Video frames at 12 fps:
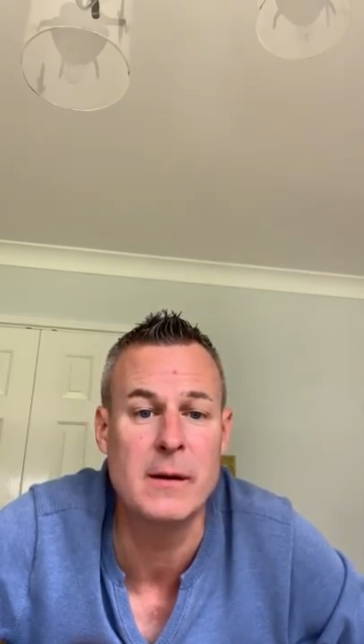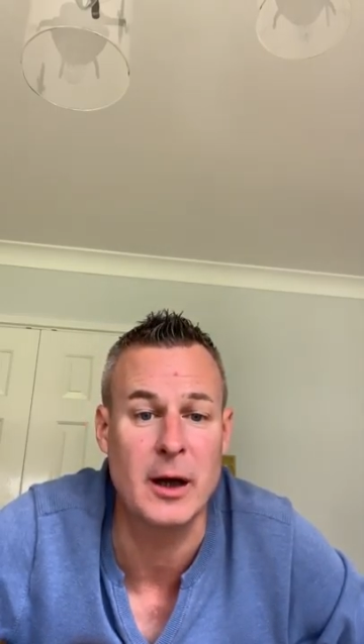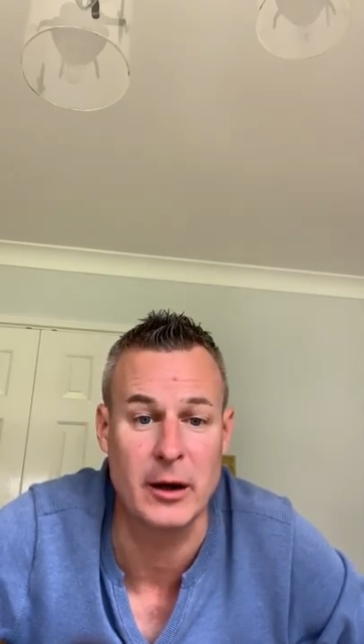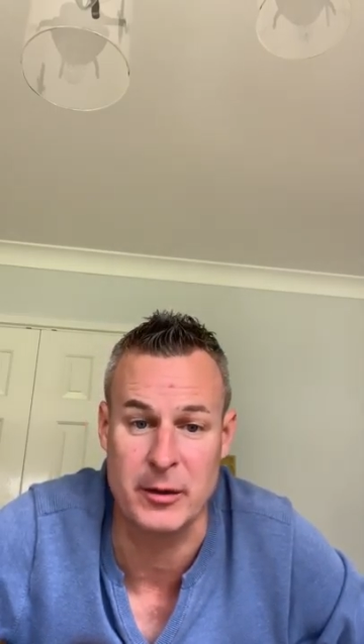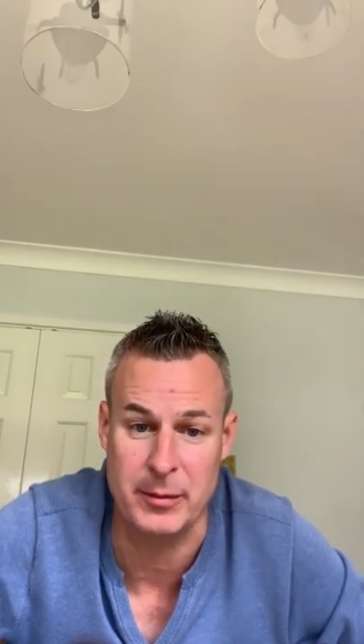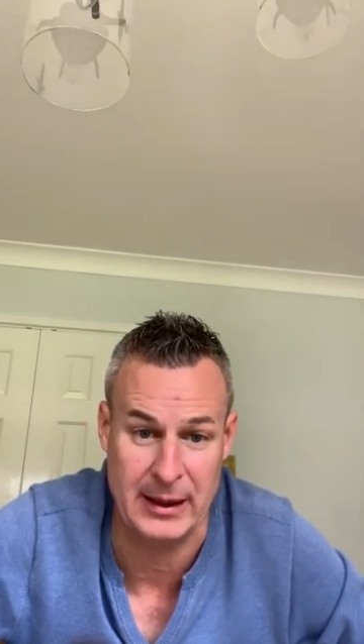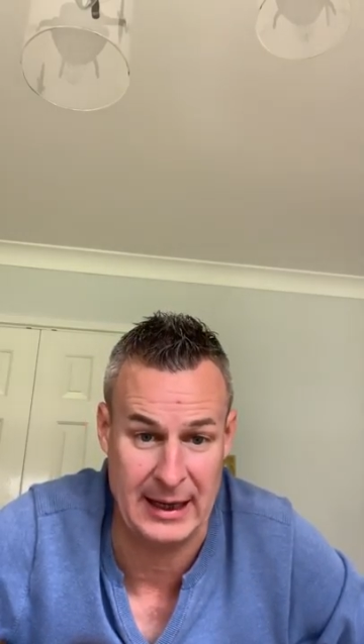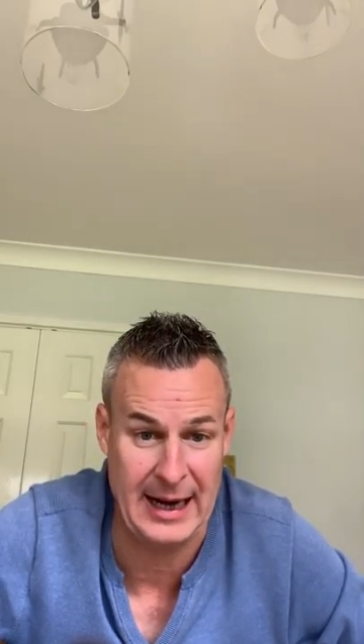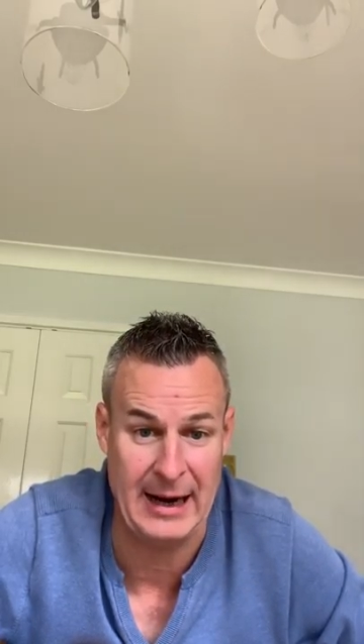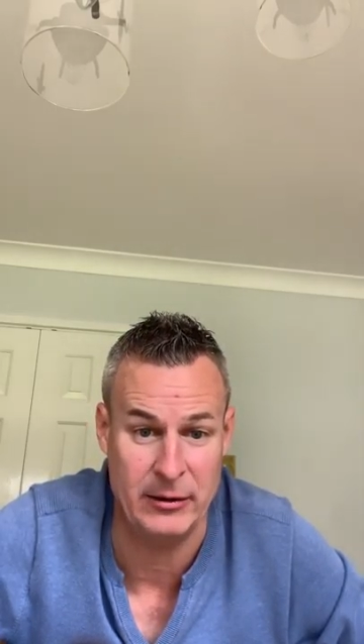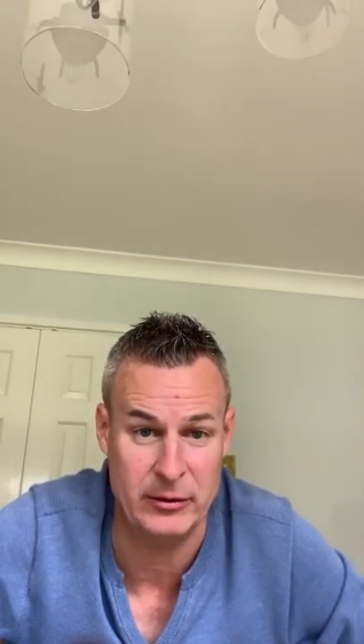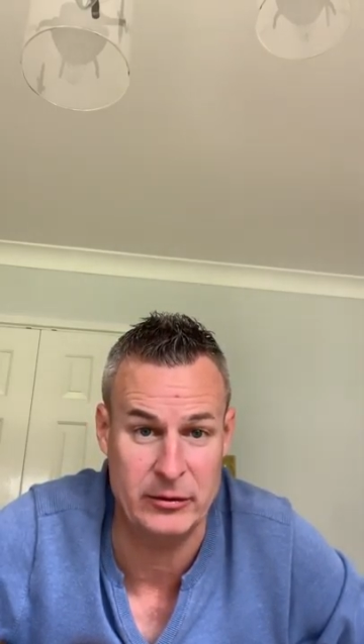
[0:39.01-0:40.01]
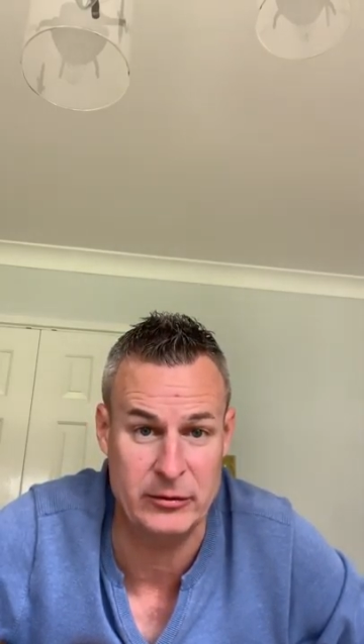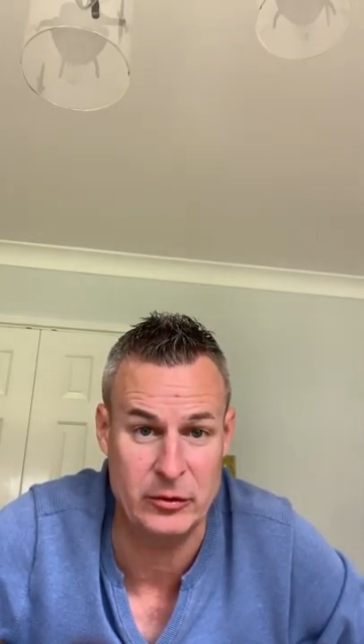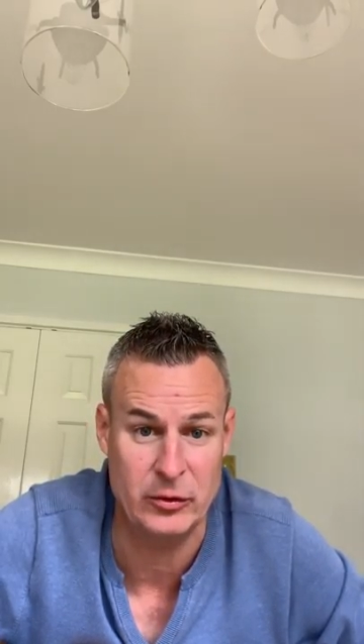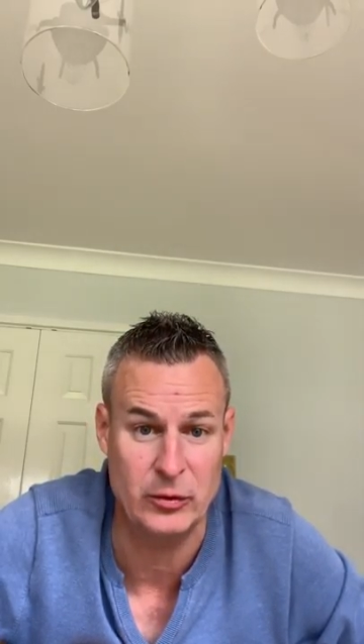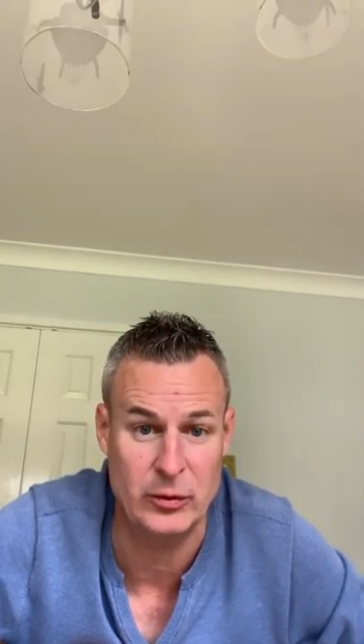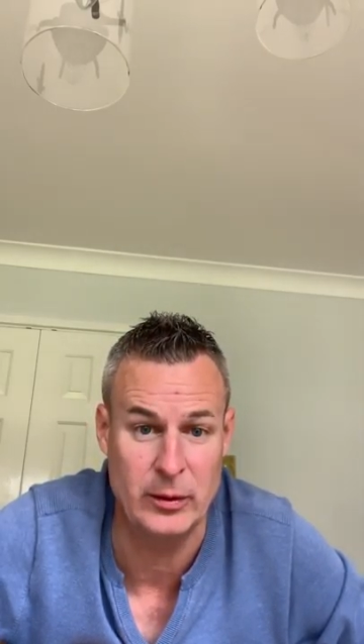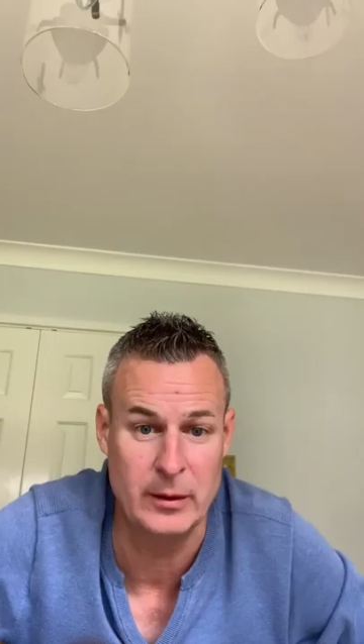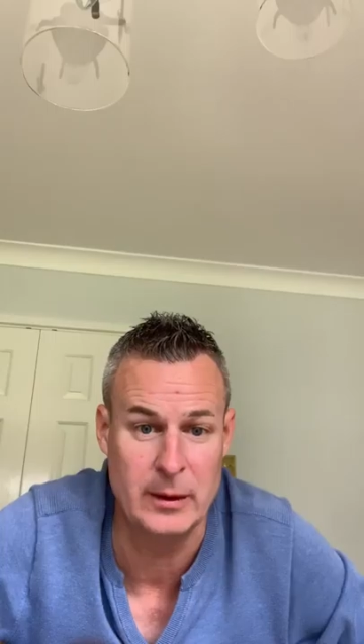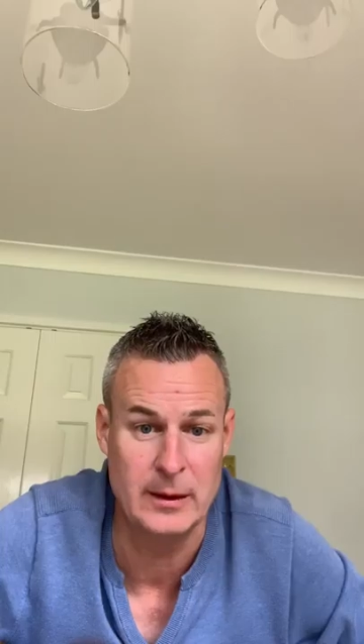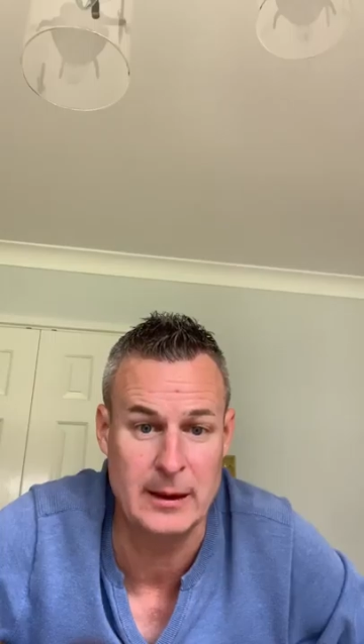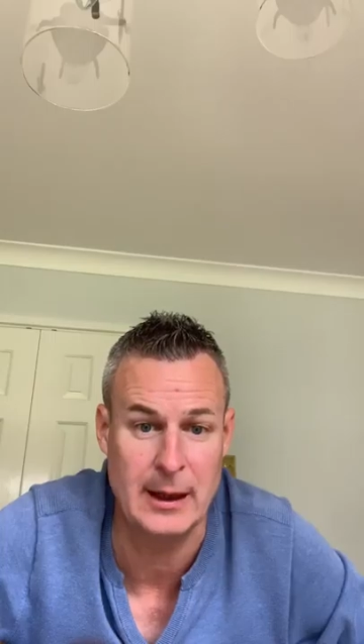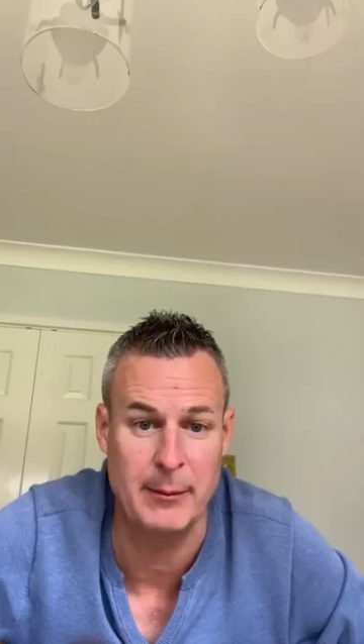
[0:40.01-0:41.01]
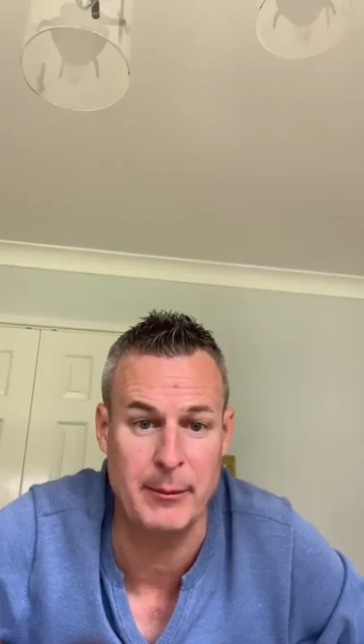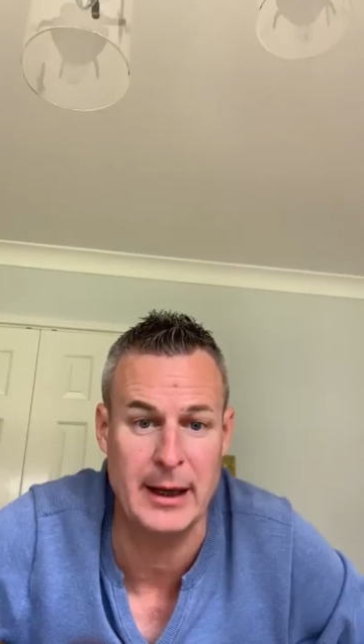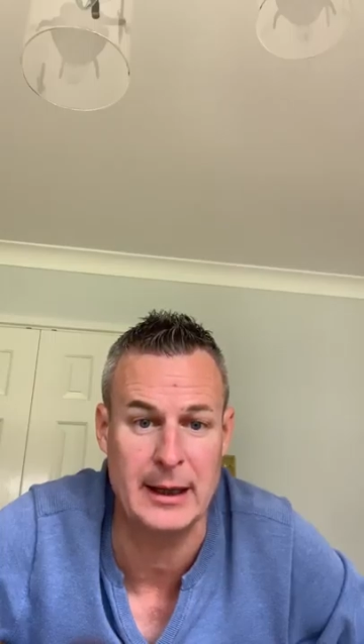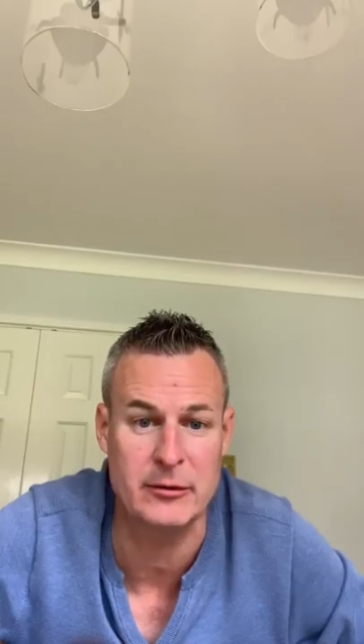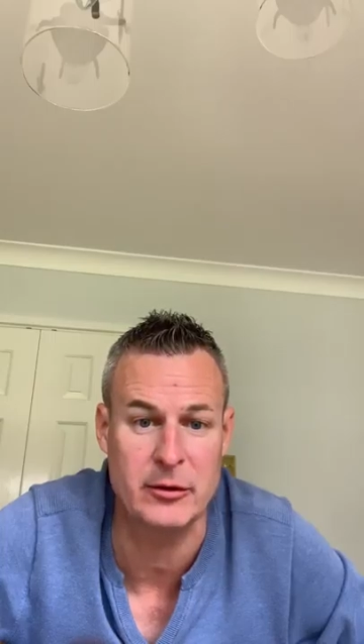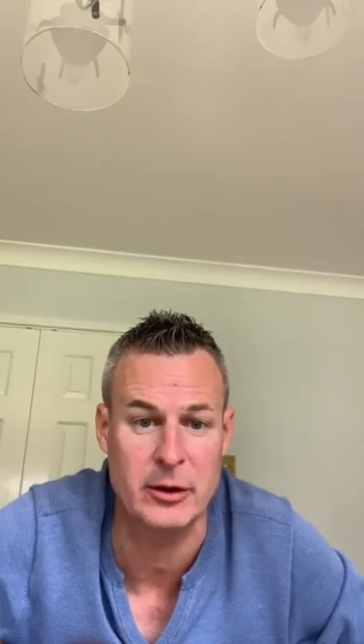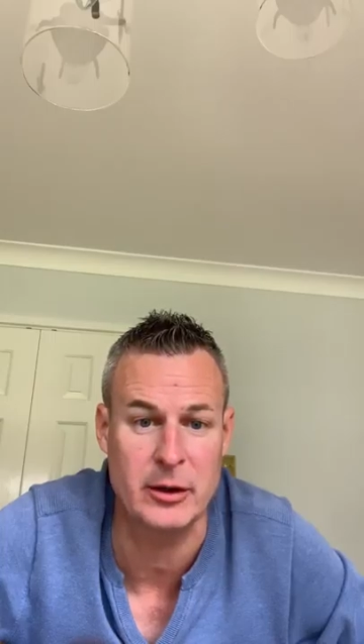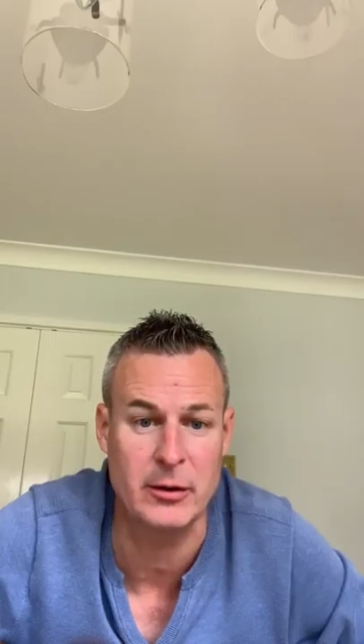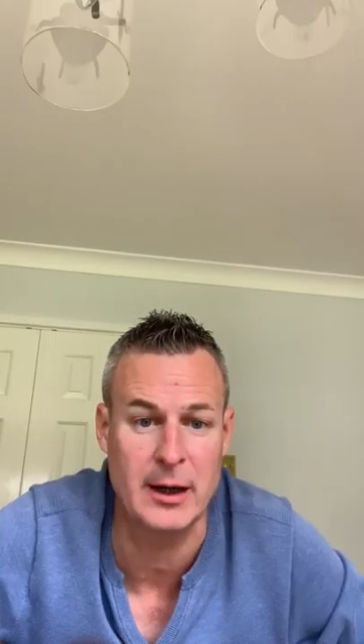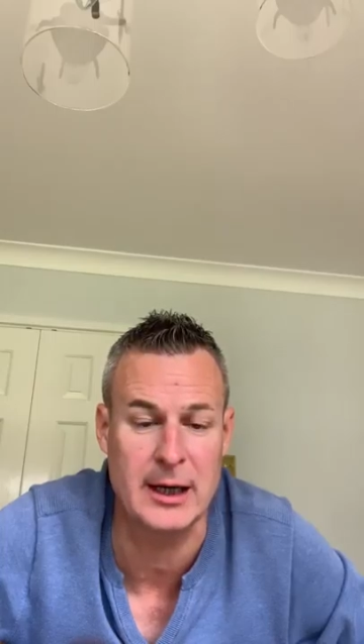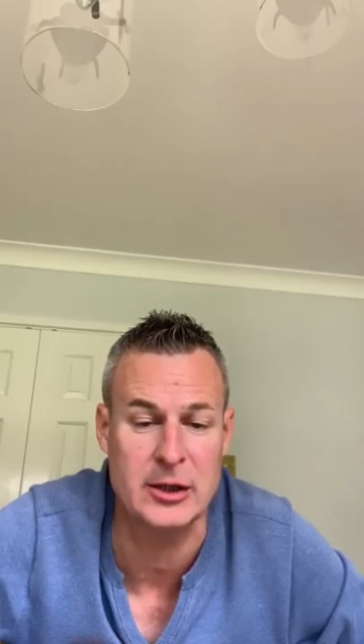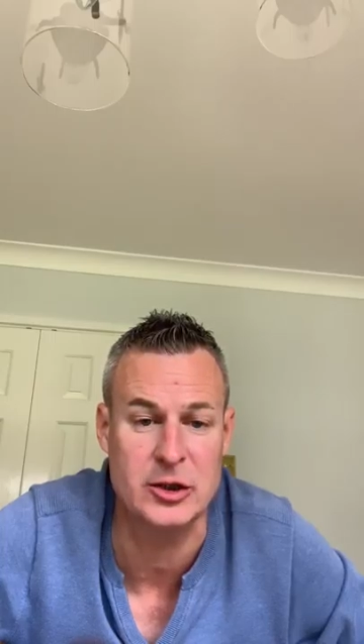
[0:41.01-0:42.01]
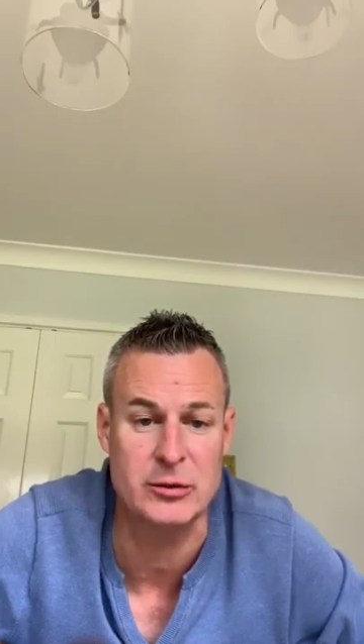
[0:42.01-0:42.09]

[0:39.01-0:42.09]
gonna be allowed to come back to the UK.